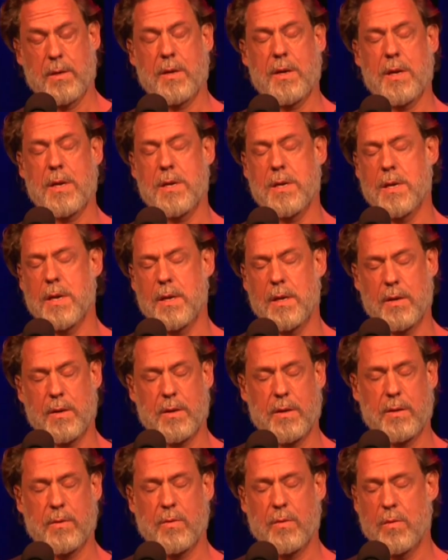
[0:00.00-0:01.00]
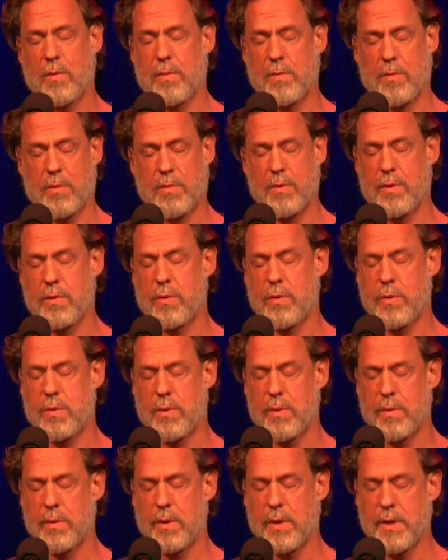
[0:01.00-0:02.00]

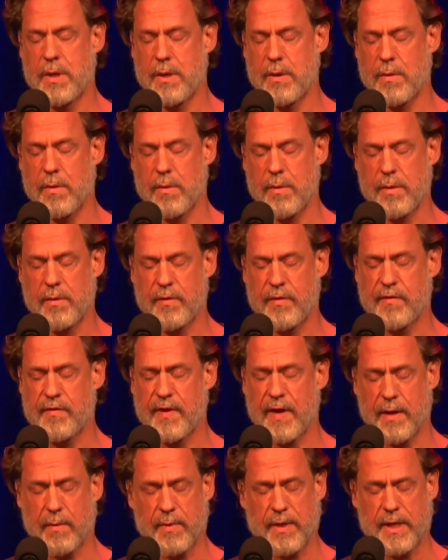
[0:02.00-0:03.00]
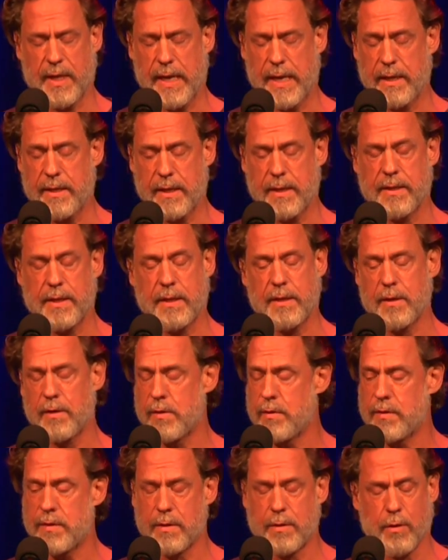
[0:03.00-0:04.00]
And sat with that. And
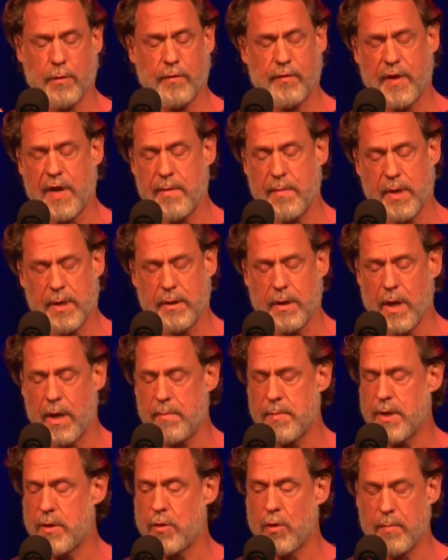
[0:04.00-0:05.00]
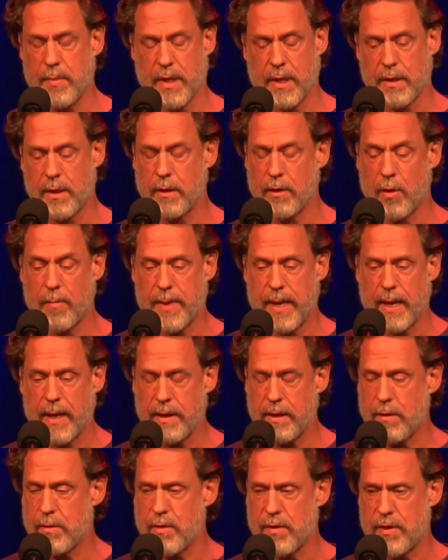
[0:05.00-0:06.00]
then the nurse came and got me and told me I could go
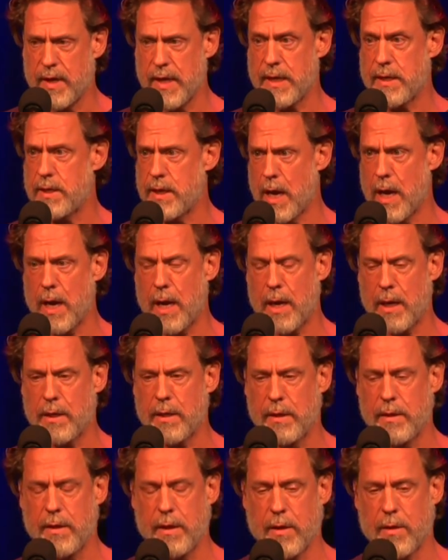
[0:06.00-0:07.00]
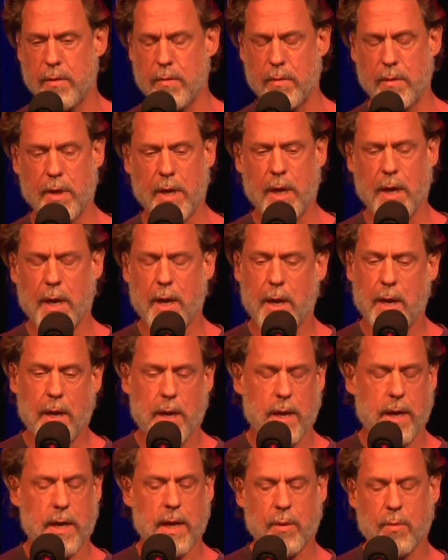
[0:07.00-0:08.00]
back, thank God,
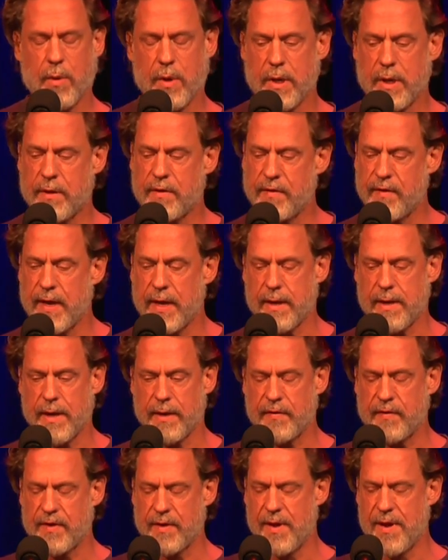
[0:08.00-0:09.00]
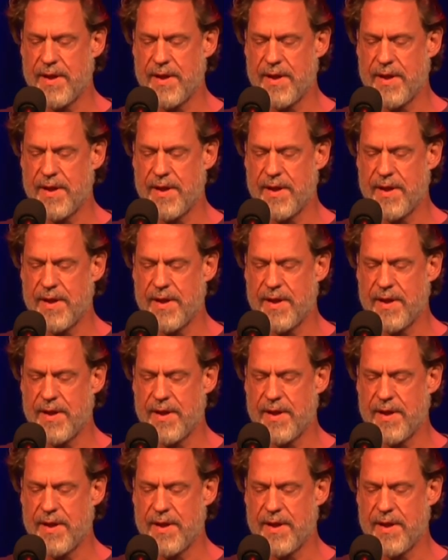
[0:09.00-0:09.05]
And I went and sat next